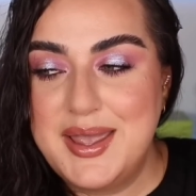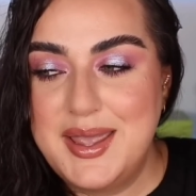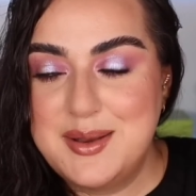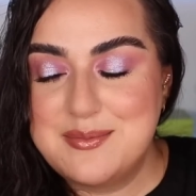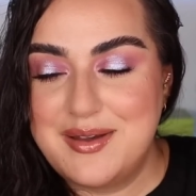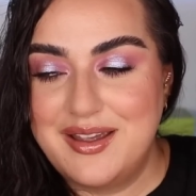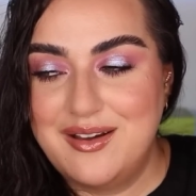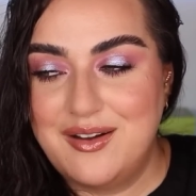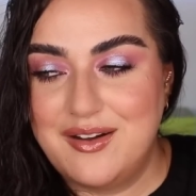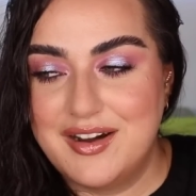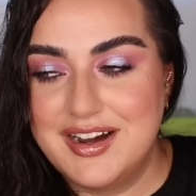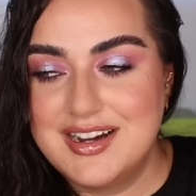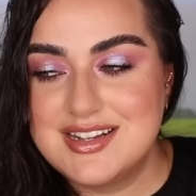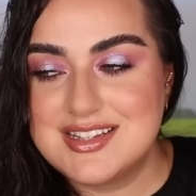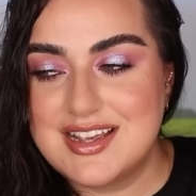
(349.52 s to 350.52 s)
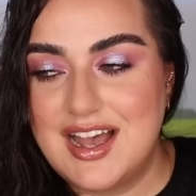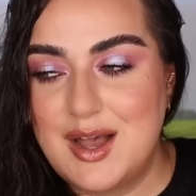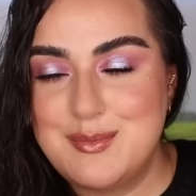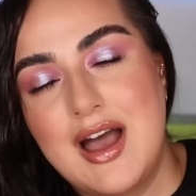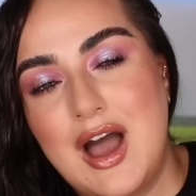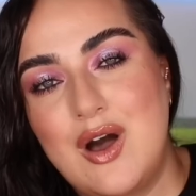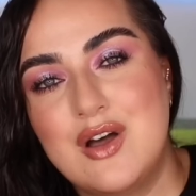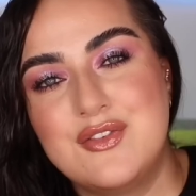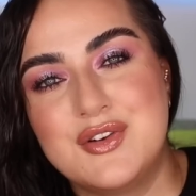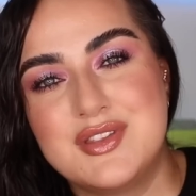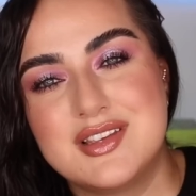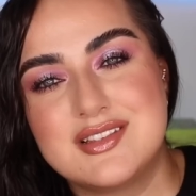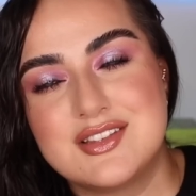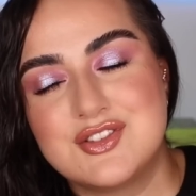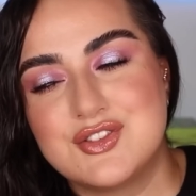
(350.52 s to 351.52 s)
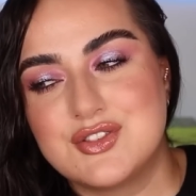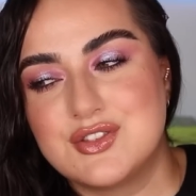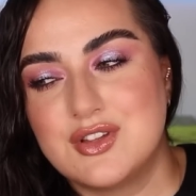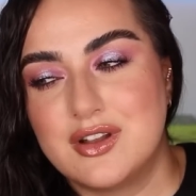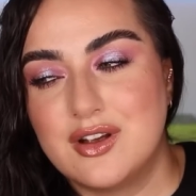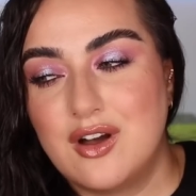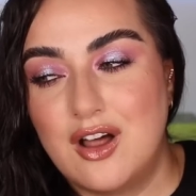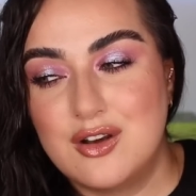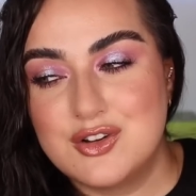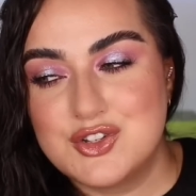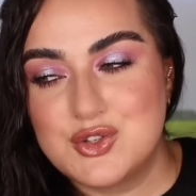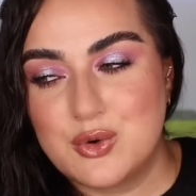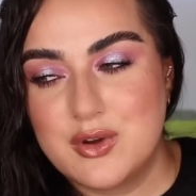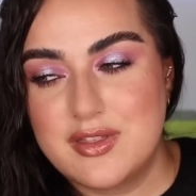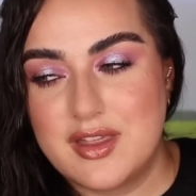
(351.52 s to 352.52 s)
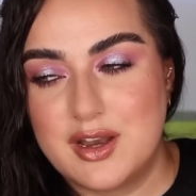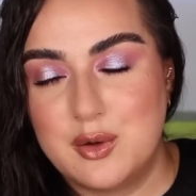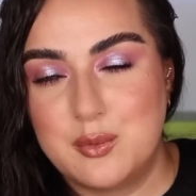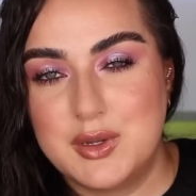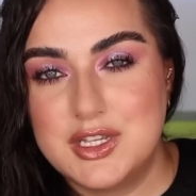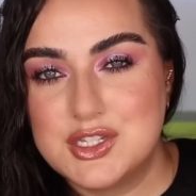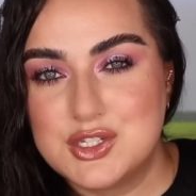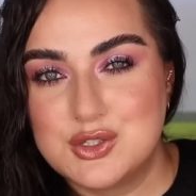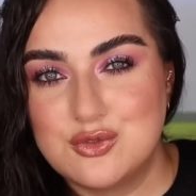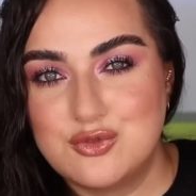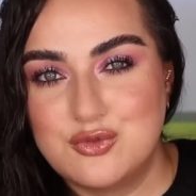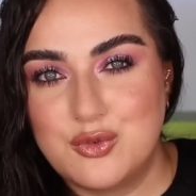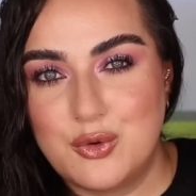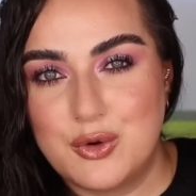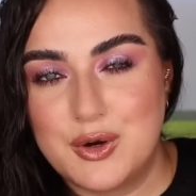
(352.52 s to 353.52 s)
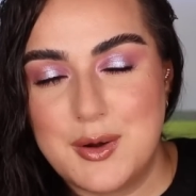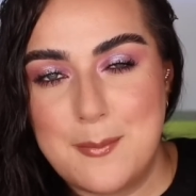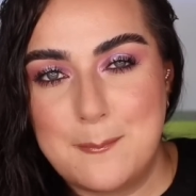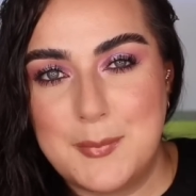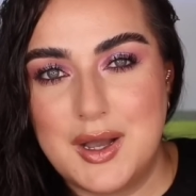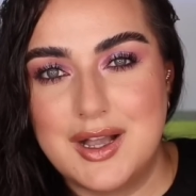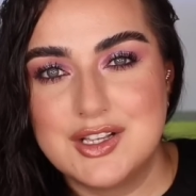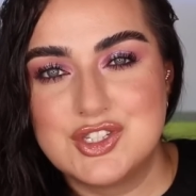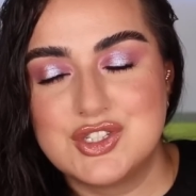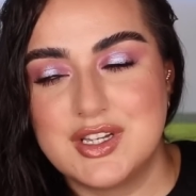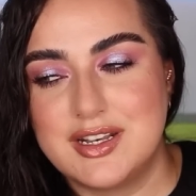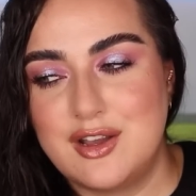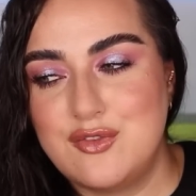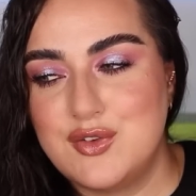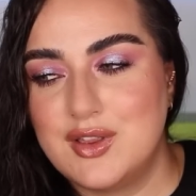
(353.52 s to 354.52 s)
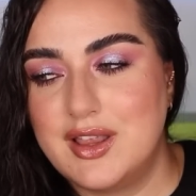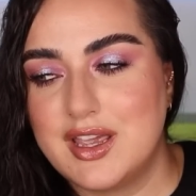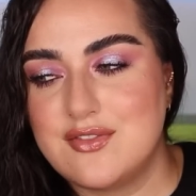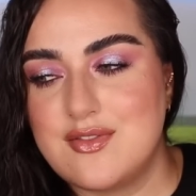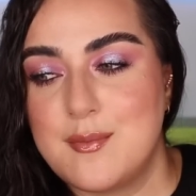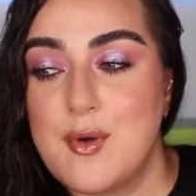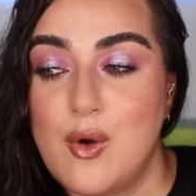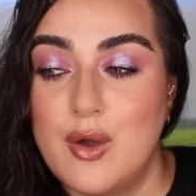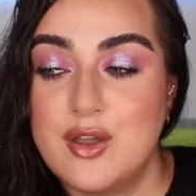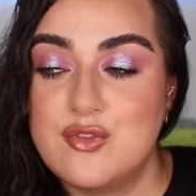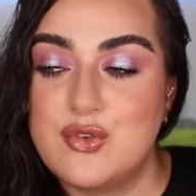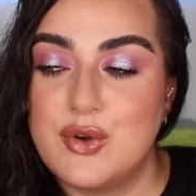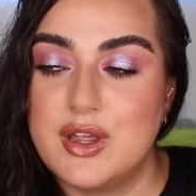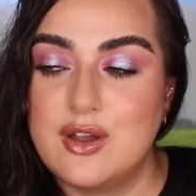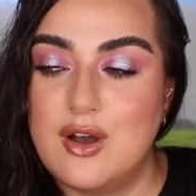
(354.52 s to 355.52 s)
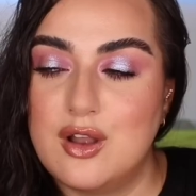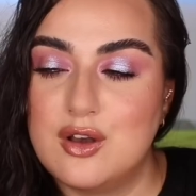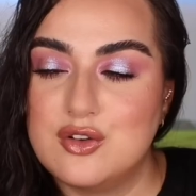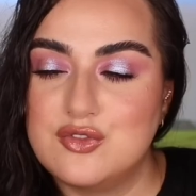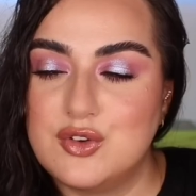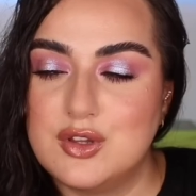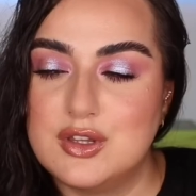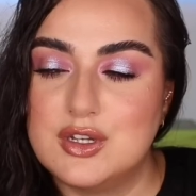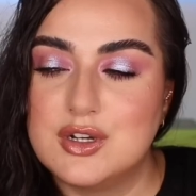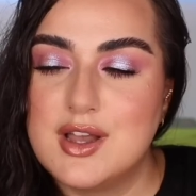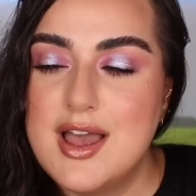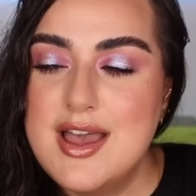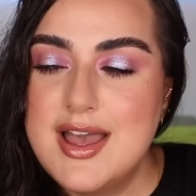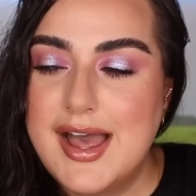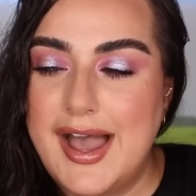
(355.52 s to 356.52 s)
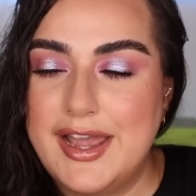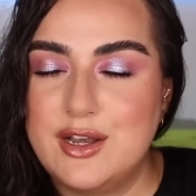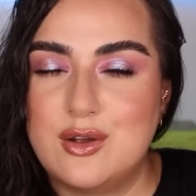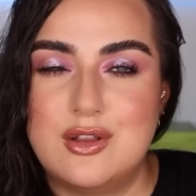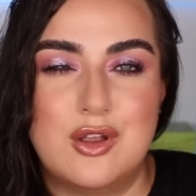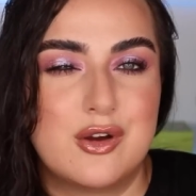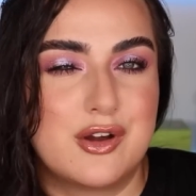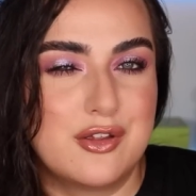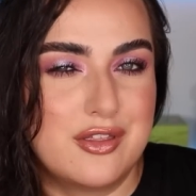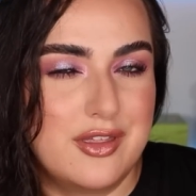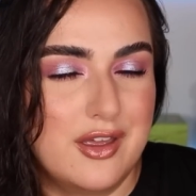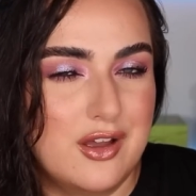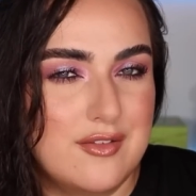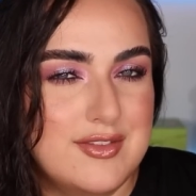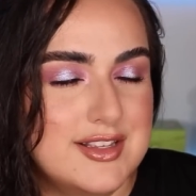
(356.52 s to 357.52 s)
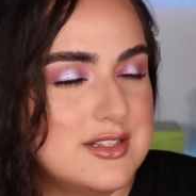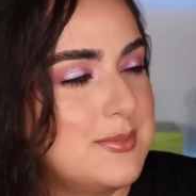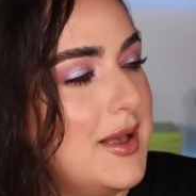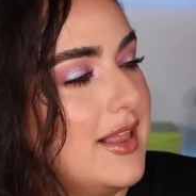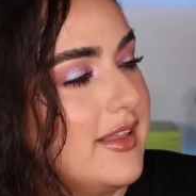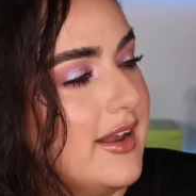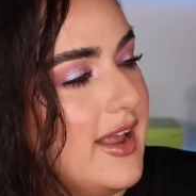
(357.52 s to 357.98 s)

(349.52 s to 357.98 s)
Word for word: in my heart. Um, however, this is just not a color story that I reach for much and I feel like if I'm going for a colorful look, I no longer think of this palette.